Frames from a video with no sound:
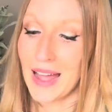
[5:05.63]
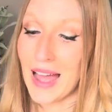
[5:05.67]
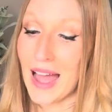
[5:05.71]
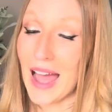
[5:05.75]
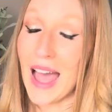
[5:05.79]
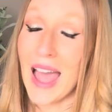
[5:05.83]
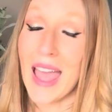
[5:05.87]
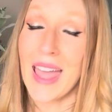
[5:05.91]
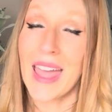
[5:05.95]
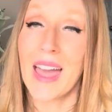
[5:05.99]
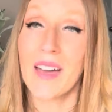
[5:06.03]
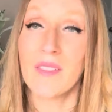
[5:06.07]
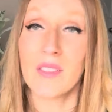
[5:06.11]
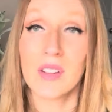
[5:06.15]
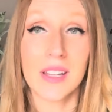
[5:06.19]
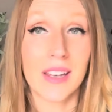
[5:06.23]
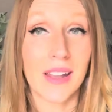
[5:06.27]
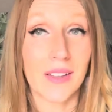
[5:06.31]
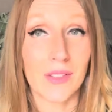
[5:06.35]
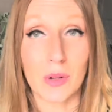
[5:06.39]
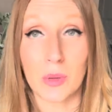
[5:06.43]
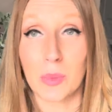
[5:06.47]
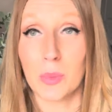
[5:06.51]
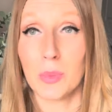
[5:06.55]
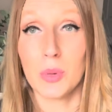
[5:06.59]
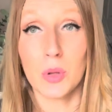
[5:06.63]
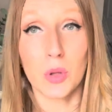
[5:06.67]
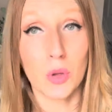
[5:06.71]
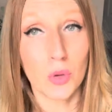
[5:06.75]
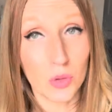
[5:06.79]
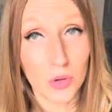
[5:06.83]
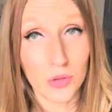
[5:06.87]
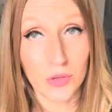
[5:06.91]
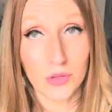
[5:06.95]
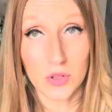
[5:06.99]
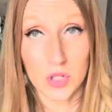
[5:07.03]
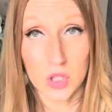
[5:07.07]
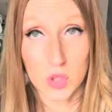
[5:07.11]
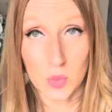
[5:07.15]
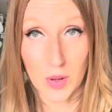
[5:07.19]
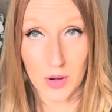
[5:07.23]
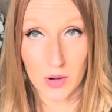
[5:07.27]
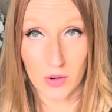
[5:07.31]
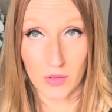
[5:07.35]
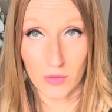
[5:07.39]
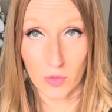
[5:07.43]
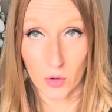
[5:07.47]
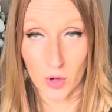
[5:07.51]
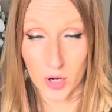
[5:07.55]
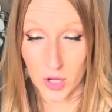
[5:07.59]
I have another beautiful
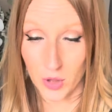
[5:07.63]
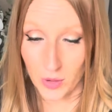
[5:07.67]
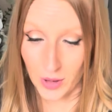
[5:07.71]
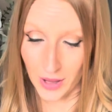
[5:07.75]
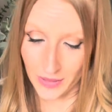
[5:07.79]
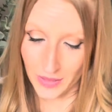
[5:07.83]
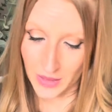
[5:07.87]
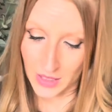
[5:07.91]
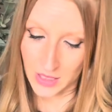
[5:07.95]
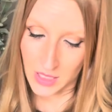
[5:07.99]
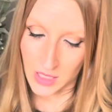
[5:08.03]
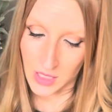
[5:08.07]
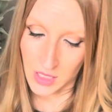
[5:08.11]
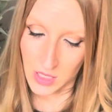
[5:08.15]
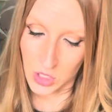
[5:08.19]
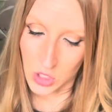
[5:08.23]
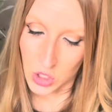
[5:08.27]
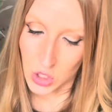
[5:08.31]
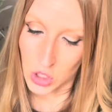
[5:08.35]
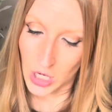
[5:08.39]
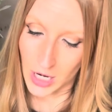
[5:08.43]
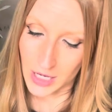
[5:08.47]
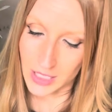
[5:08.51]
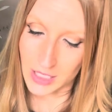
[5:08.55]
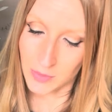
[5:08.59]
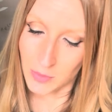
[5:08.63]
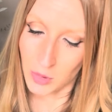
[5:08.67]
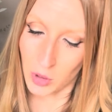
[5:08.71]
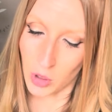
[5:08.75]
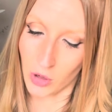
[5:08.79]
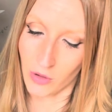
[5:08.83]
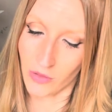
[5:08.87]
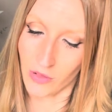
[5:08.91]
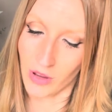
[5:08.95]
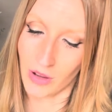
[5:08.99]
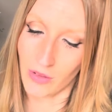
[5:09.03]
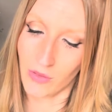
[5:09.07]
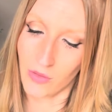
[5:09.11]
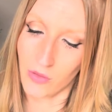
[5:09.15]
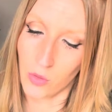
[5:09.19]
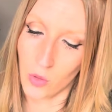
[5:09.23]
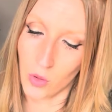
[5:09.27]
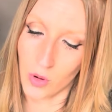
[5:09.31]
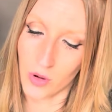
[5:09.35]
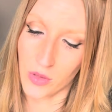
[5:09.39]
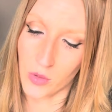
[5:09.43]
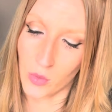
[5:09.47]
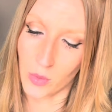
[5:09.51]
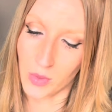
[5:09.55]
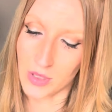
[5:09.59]
sweater for you, and this is just perfect
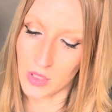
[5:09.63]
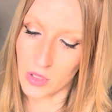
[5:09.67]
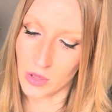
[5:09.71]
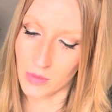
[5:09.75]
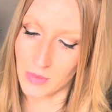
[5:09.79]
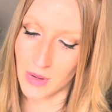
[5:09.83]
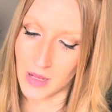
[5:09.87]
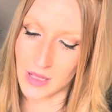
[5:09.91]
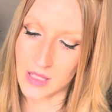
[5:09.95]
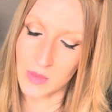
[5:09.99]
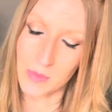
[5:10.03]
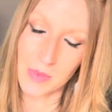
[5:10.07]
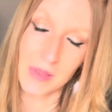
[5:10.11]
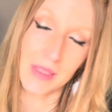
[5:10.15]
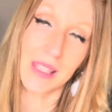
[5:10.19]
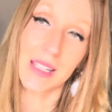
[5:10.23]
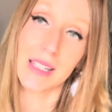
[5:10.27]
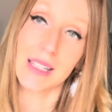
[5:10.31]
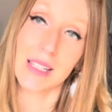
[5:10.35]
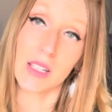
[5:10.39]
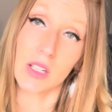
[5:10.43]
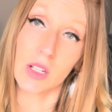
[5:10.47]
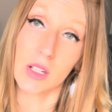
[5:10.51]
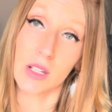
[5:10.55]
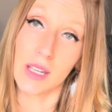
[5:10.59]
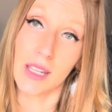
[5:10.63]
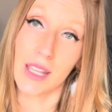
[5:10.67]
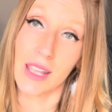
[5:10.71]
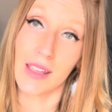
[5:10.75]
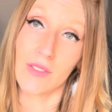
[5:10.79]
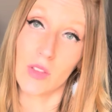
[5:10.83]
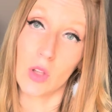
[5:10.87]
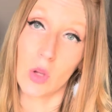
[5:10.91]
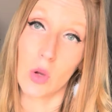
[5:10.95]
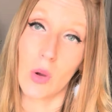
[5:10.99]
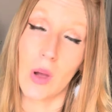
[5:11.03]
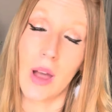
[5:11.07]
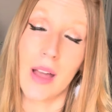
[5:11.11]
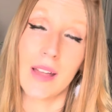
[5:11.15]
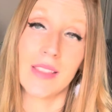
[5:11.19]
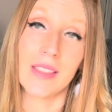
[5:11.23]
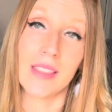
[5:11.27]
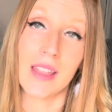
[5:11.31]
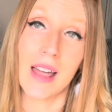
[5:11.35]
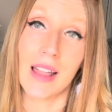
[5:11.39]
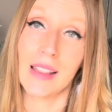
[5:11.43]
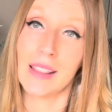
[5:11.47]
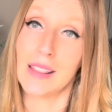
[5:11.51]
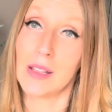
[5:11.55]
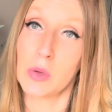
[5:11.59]
for the winter months, but this is gonna give you
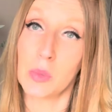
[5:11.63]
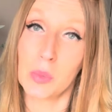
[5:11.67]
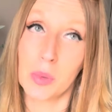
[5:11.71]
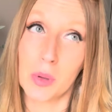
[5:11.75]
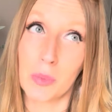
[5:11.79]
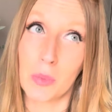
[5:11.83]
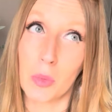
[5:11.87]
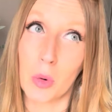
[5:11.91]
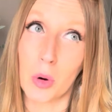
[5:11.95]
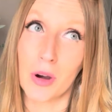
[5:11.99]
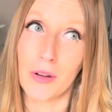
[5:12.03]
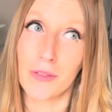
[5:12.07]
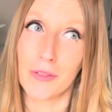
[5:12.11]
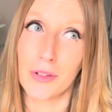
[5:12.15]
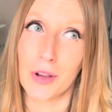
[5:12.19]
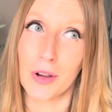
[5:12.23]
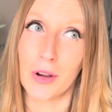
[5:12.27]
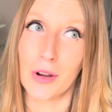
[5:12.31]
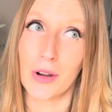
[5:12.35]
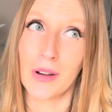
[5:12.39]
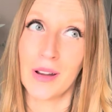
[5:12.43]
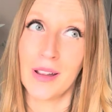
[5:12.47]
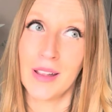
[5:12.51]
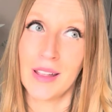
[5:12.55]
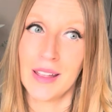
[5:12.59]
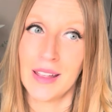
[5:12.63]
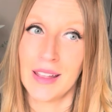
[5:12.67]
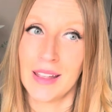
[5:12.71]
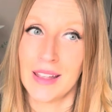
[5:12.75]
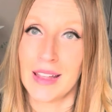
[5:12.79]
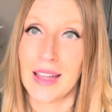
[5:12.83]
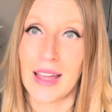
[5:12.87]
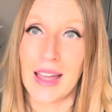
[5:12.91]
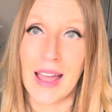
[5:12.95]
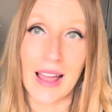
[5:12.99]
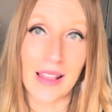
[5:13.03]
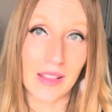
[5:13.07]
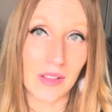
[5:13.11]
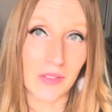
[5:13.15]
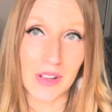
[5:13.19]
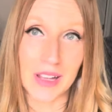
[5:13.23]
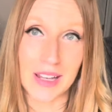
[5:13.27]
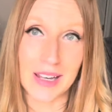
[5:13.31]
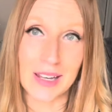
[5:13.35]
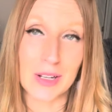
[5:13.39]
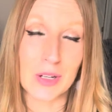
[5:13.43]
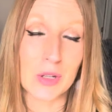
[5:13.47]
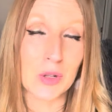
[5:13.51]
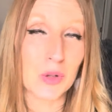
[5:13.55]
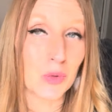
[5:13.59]
a, a, little bit more of your
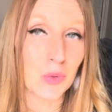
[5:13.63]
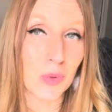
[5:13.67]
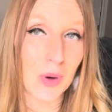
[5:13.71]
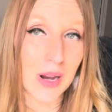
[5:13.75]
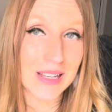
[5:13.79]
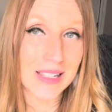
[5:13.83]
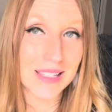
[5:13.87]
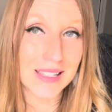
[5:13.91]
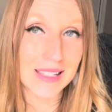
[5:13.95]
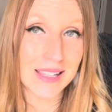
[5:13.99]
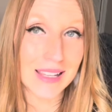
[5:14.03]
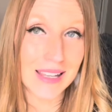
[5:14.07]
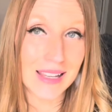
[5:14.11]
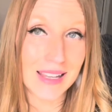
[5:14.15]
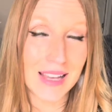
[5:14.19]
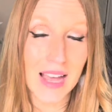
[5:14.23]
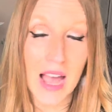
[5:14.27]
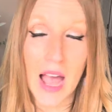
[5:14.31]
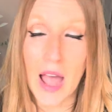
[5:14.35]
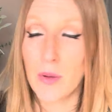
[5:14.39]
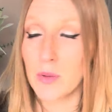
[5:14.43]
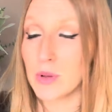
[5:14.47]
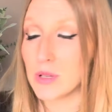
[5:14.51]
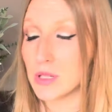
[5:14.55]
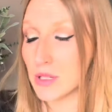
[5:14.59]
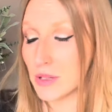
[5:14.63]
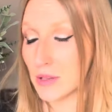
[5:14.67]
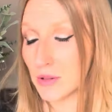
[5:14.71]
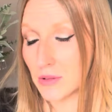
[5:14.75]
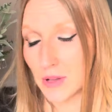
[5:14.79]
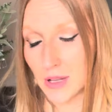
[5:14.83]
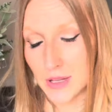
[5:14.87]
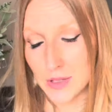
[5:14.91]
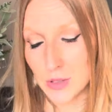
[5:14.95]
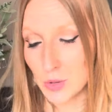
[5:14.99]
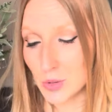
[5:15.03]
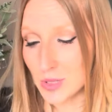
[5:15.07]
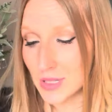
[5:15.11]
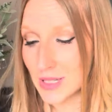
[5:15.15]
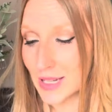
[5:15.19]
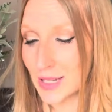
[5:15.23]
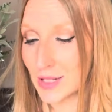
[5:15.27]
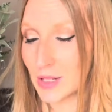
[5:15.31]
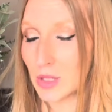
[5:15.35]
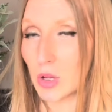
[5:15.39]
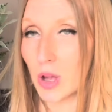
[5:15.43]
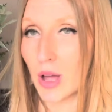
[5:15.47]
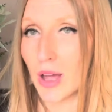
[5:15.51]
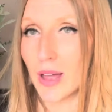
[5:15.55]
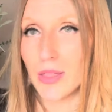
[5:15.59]
elevated dressy. I was, as soon as I
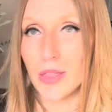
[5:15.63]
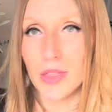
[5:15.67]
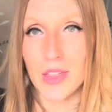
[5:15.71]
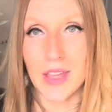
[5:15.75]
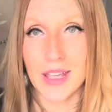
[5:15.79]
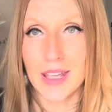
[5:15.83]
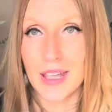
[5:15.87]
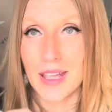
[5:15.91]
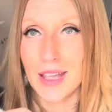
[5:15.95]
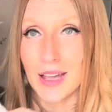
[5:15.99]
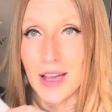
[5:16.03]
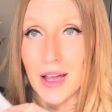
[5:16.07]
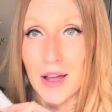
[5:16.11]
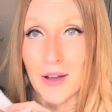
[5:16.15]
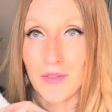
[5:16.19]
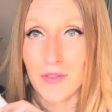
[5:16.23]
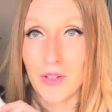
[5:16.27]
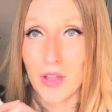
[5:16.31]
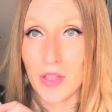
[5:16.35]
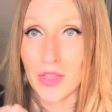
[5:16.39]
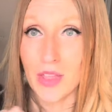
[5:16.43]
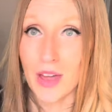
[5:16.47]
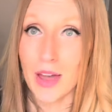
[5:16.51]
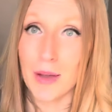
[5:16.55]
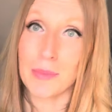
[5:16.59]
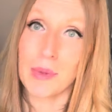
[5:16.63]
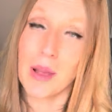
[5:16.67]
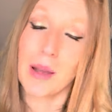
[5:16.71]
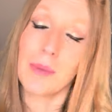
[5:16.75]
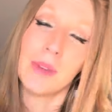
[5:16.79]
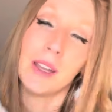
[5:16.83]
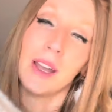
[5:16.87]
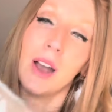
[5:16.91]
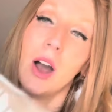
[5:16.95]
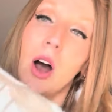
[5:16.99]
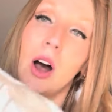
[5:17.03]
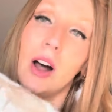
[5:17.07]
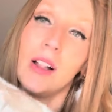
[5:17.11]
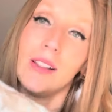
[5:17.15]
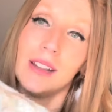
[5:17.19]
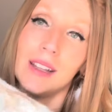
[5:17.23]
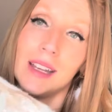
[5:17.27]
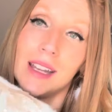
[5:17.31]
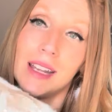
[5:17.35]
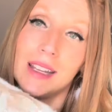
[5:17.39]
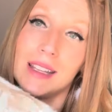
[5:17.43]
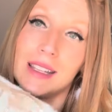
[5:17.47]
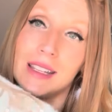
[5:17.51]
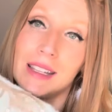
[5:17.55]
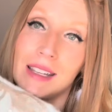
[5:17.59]
saw it, thinking of the upcoming
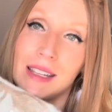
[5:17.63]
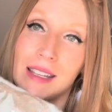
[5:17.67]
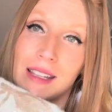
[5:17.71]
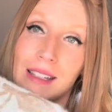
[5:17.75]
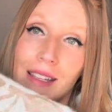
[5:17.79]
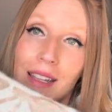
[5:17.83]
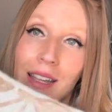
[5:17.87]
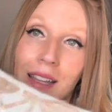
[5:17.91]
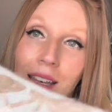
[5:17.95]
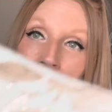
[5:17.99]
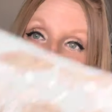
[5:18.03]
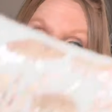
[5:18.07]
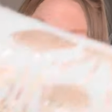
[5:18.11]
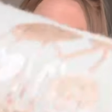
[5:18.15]
holiday season.